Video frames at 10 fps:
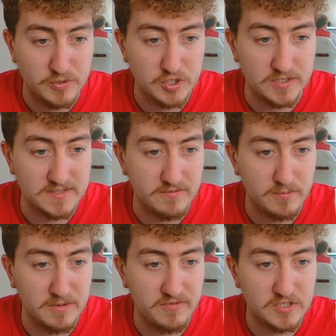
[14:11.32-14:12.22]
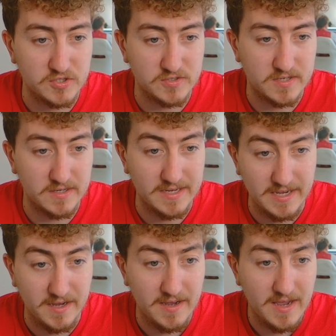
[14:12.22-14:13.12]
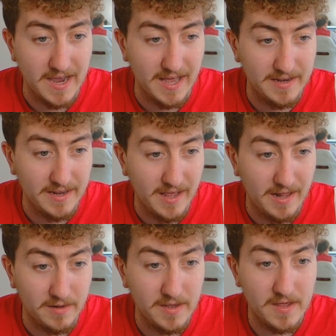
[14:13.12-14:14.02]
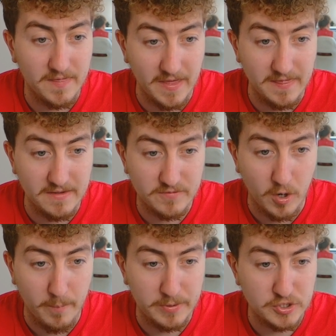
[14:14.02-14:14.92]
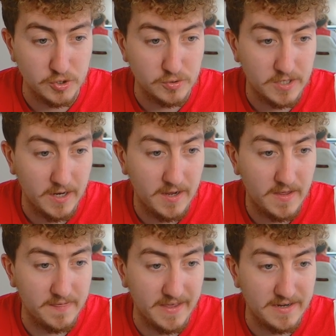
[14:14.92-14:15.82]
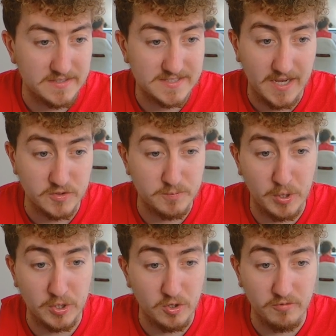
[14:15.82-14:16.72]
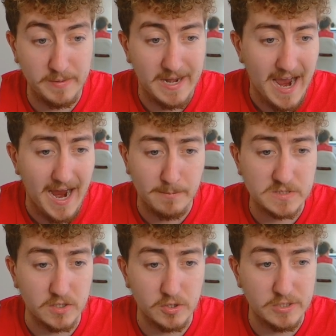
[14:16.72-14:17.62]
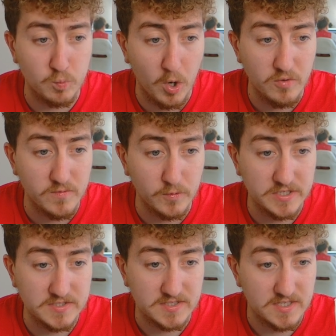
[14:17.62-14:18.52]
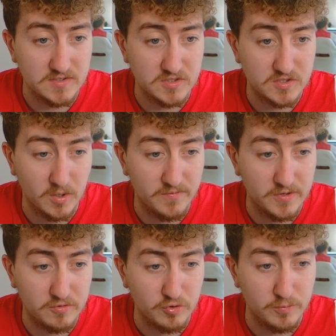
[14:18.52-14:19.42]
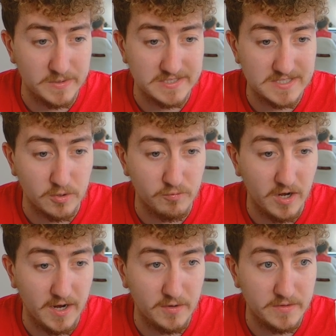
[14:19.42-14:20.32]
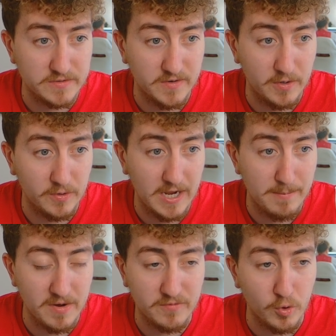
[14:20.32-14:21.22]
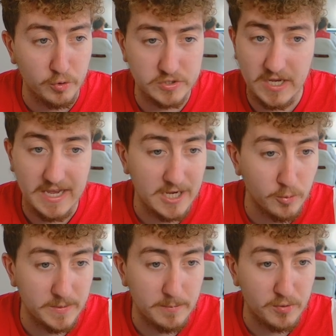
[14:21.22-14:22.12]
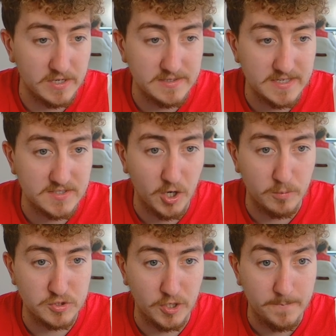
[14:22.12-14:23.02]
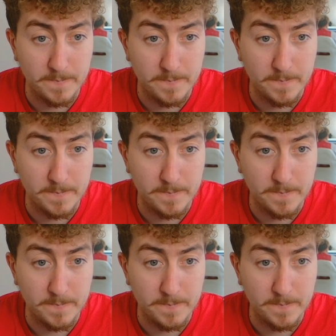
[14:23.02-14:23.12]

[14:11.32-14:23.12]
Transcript: as you can see from the fixtures here. Al Hilal, then they've got Pachuca, then Salzburg, who have been absolutely woeful this season. So if the group is still relying on this final game, of course, he'll be a pretty decent option.